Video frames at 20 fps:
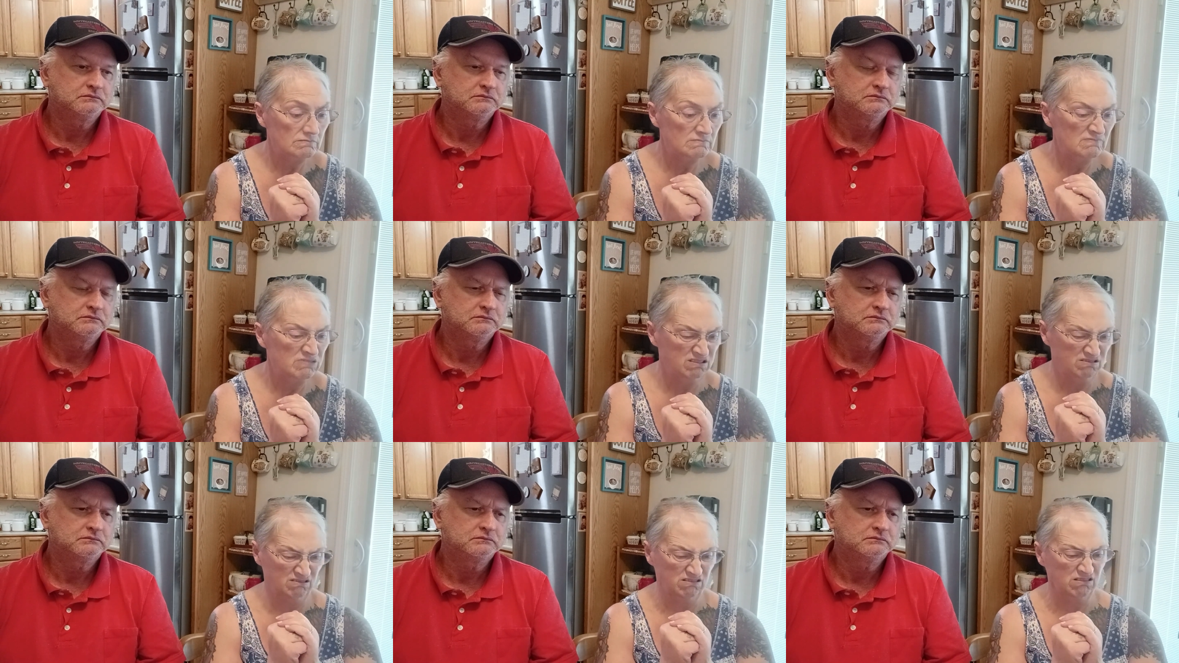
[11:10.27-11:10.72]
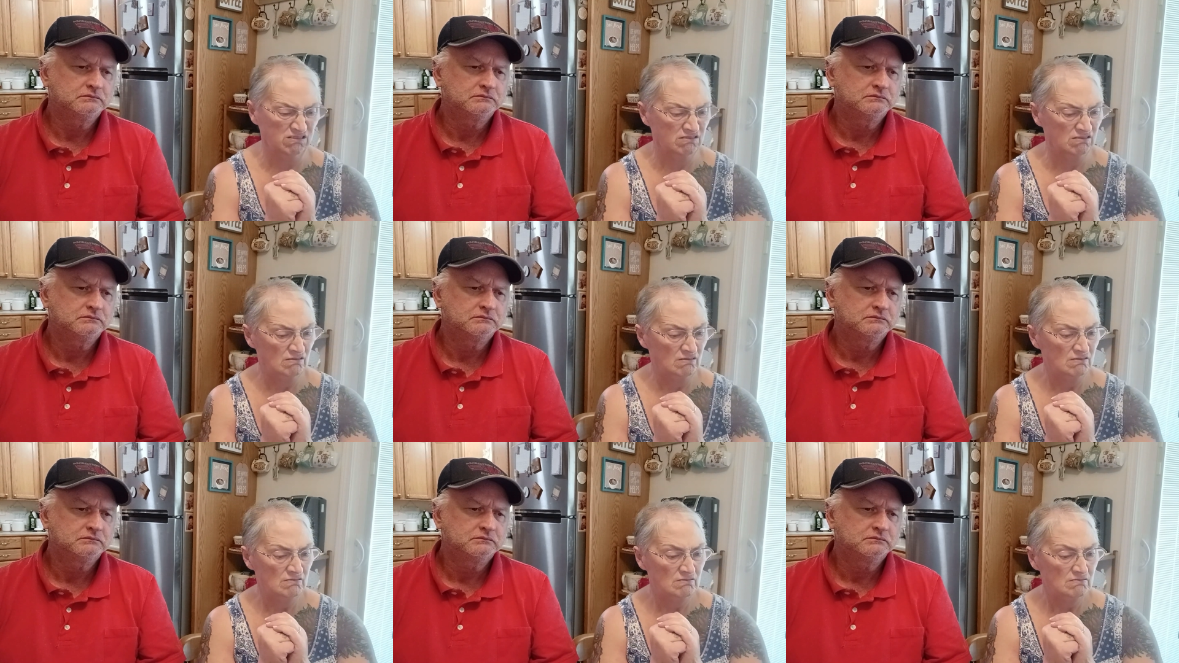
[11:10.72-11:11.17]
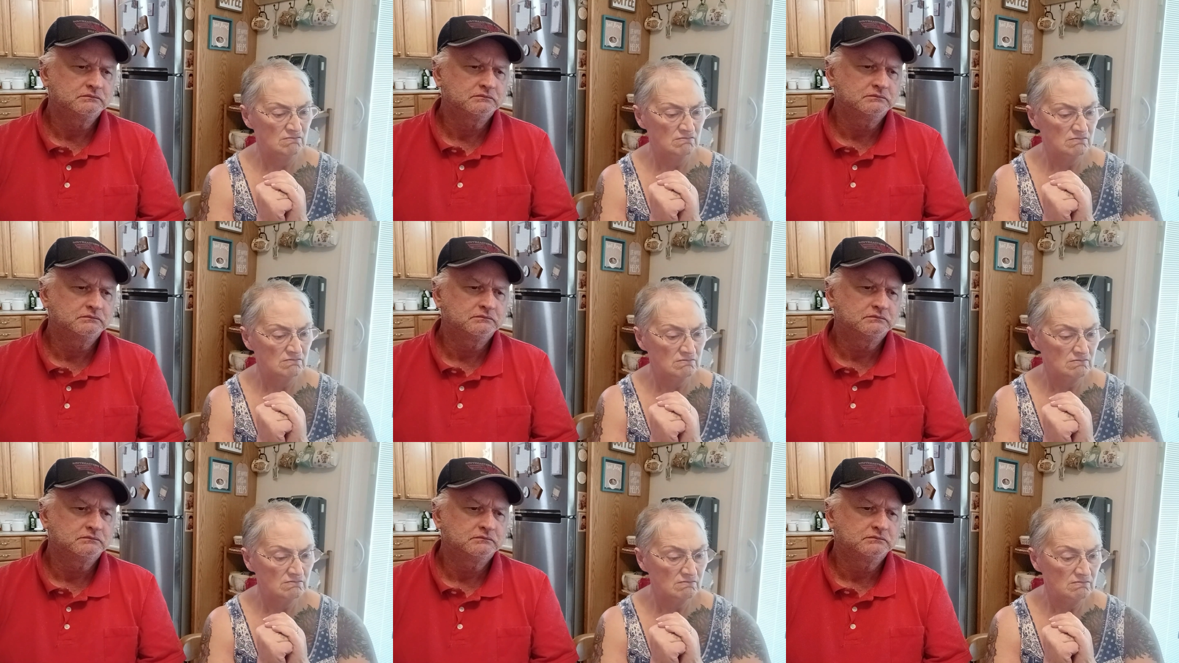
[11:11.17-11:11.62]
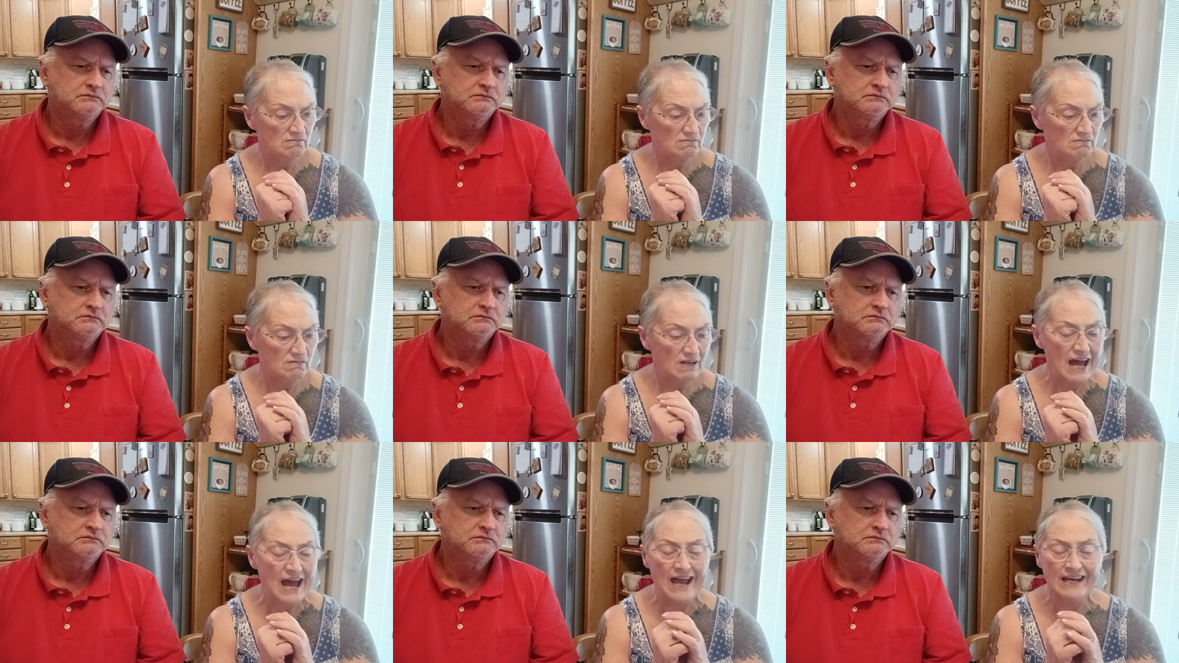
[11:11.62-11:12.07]

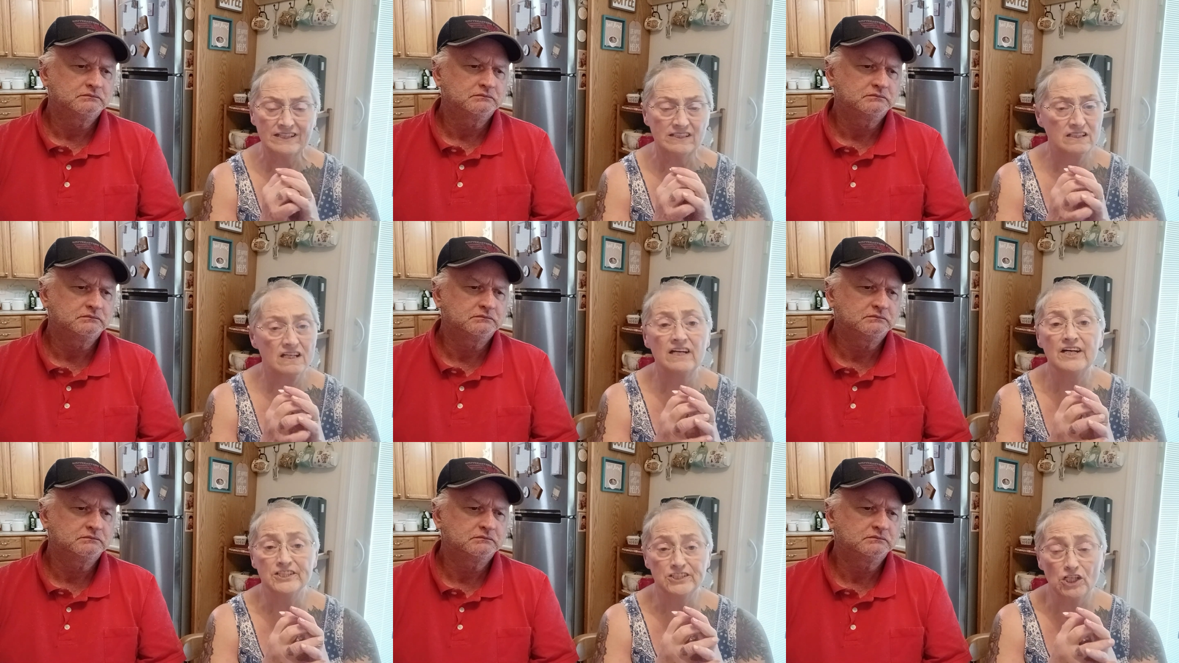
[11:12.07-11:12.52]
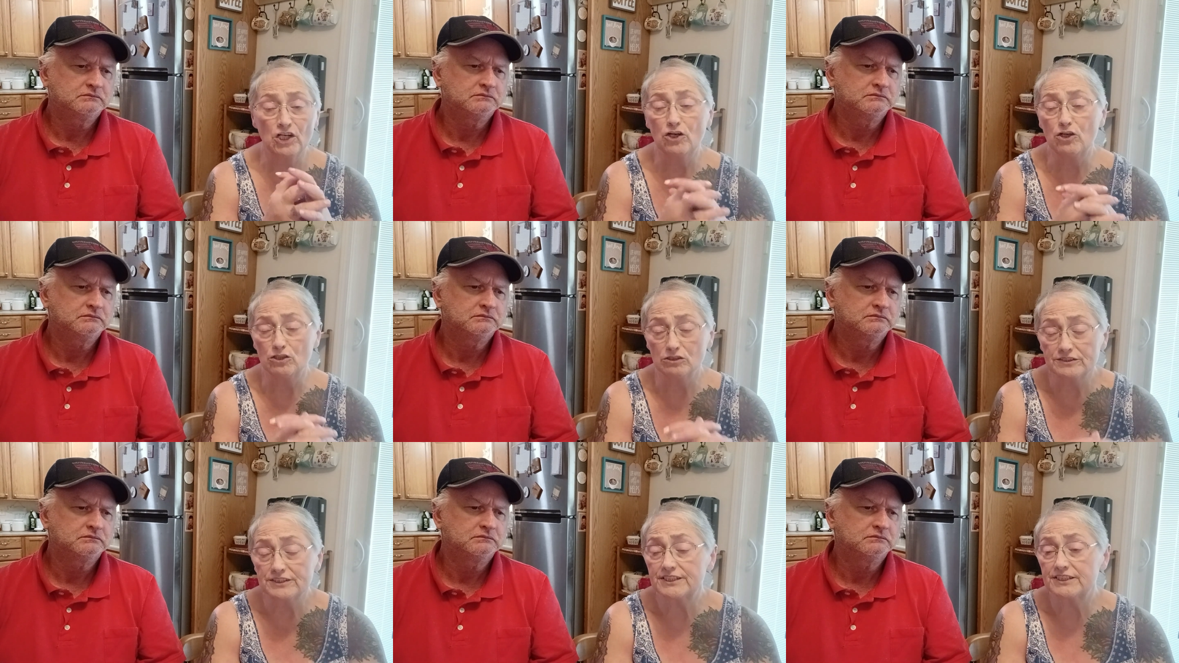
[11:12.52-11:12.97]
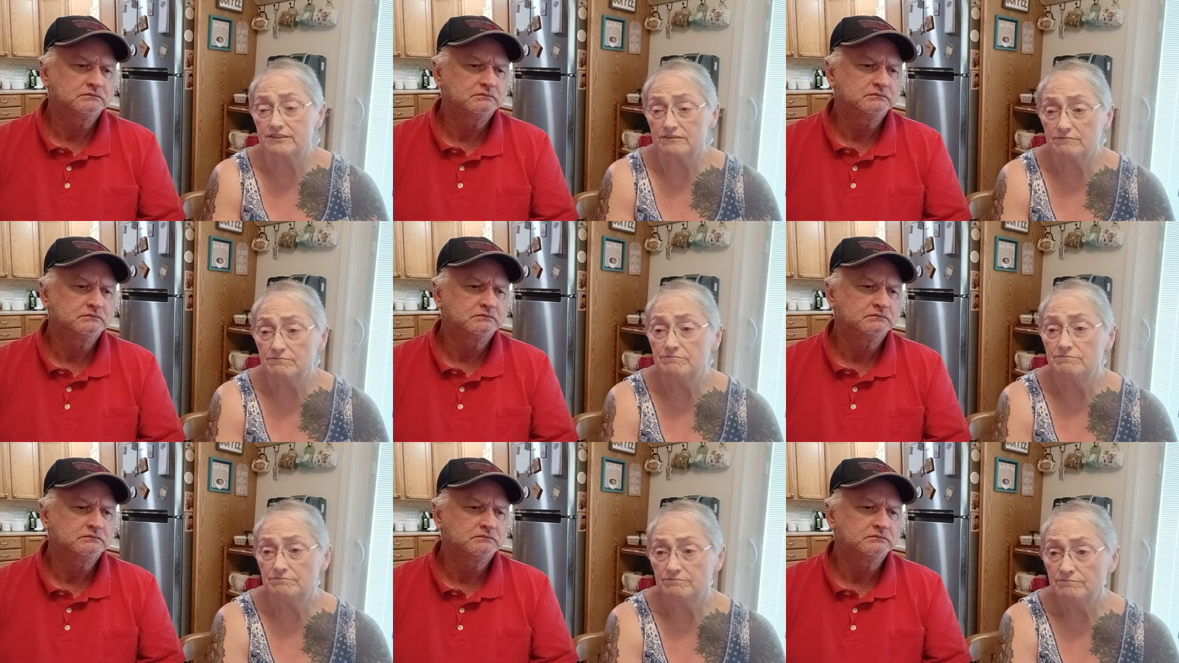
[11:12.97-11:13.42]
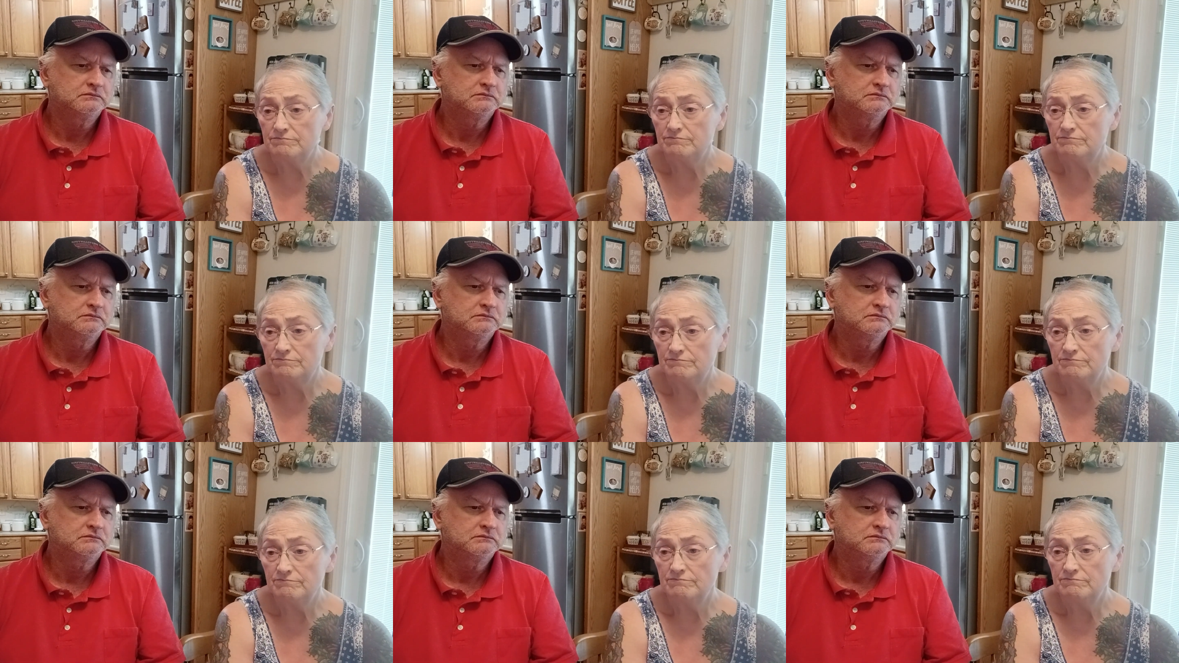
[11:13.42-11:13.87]
Speaker 1: I'm adults.
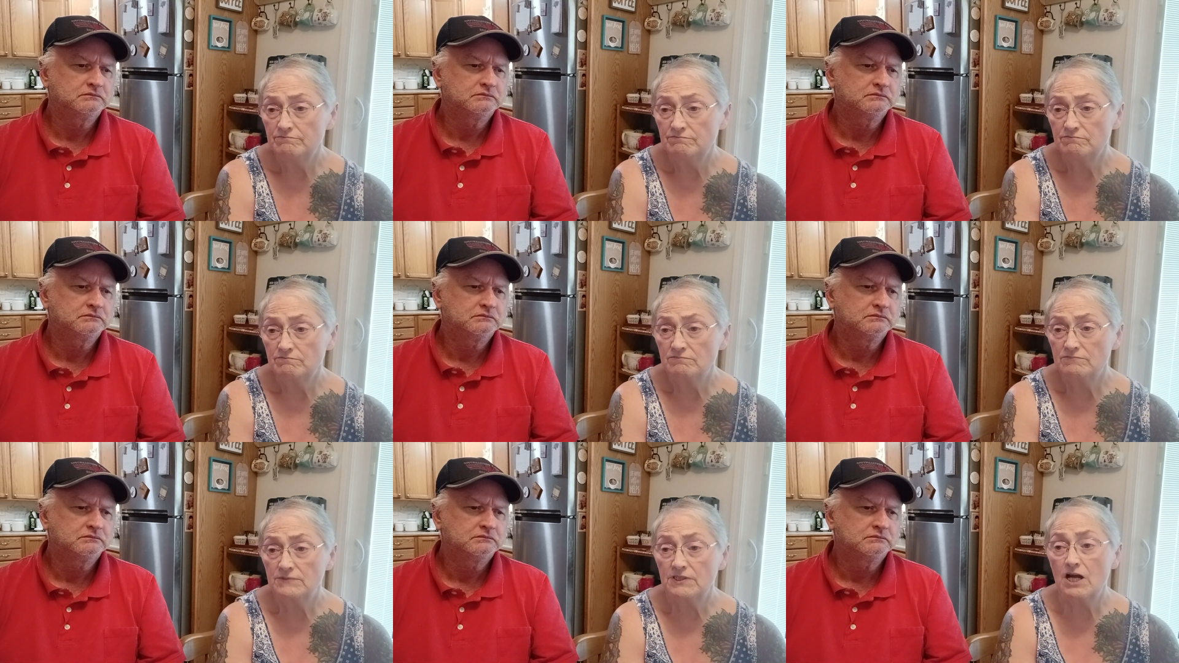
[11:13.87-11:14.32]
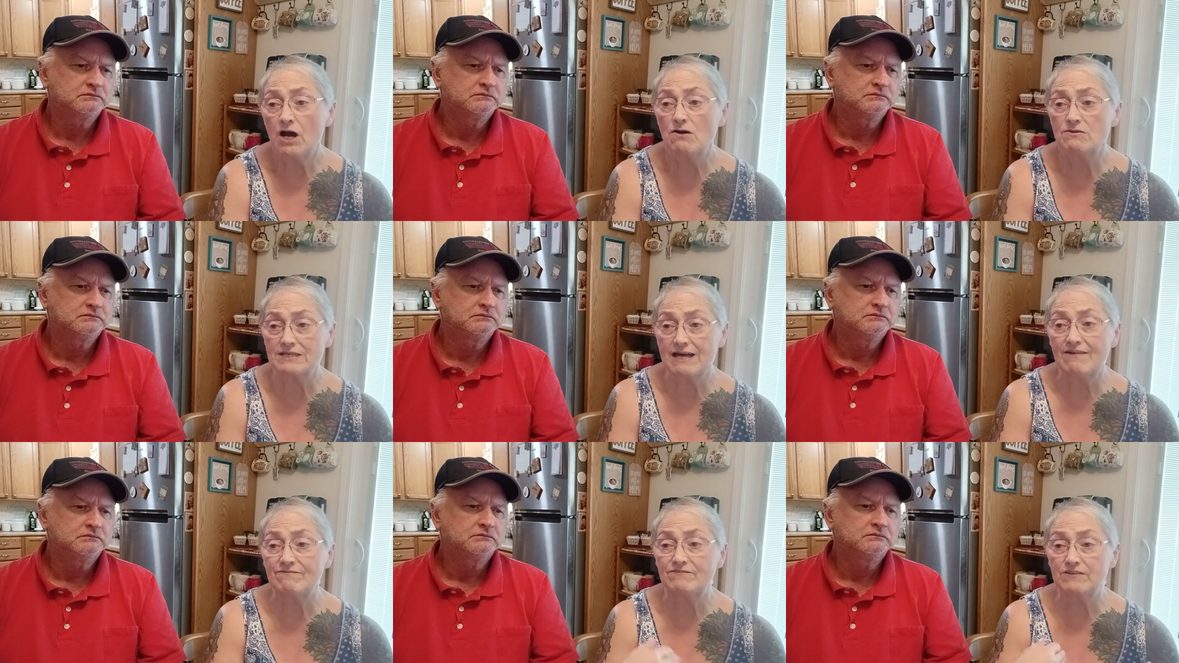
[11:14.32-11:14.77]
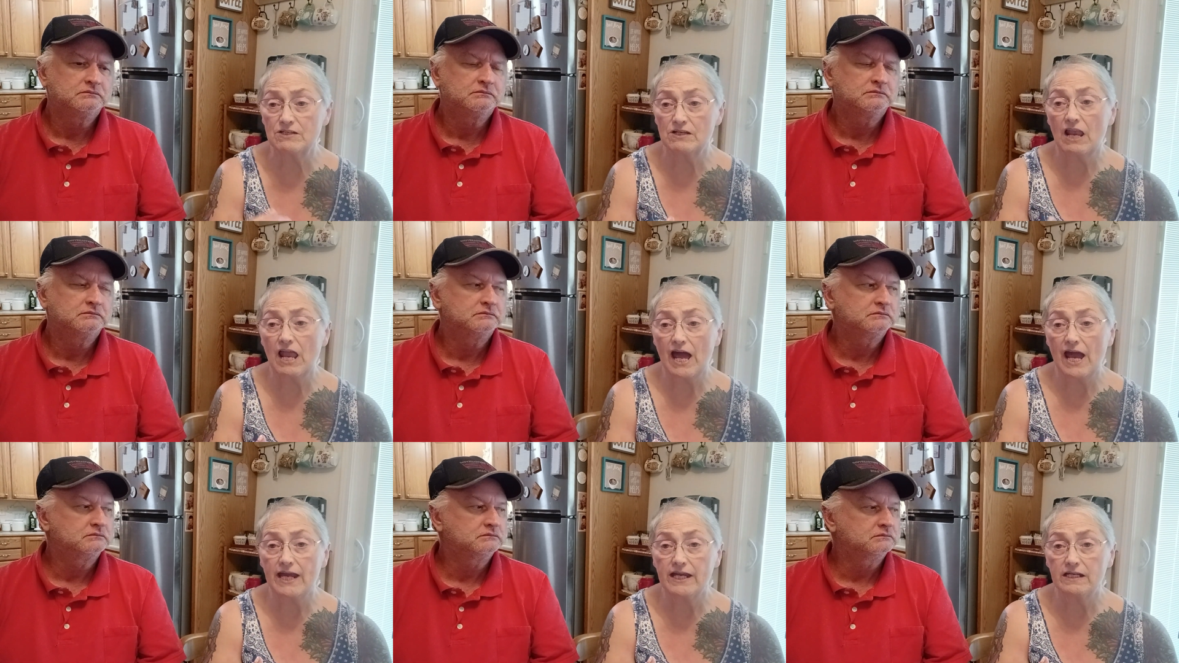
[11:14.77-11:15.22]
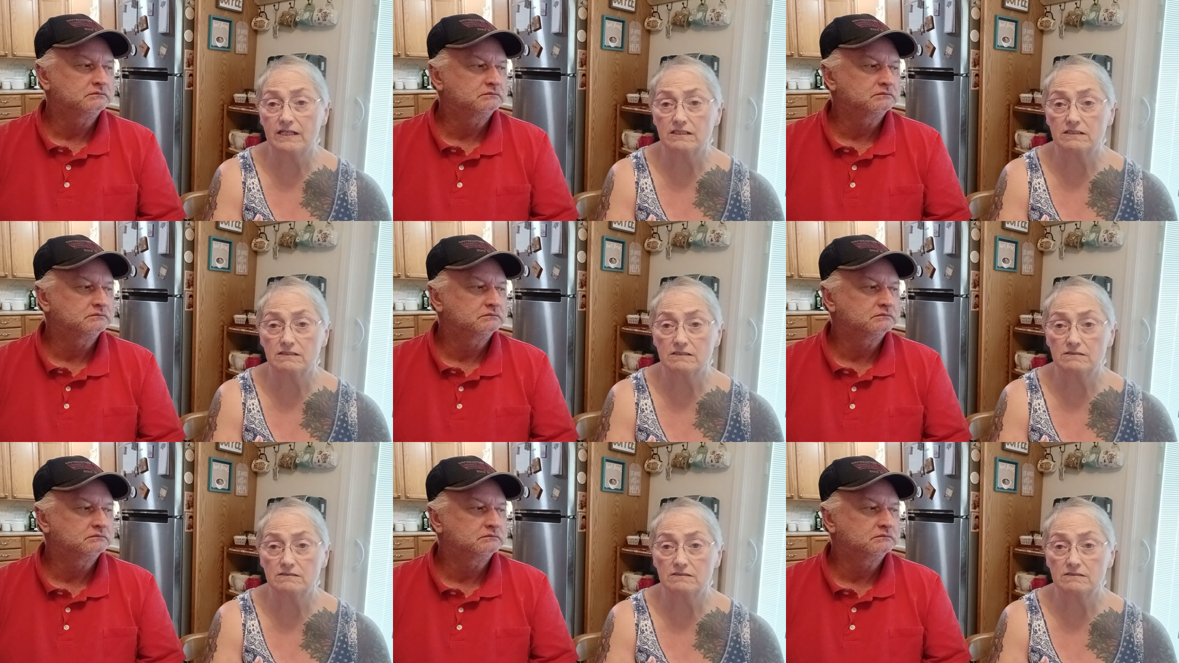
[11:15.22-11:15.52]
Because I feel like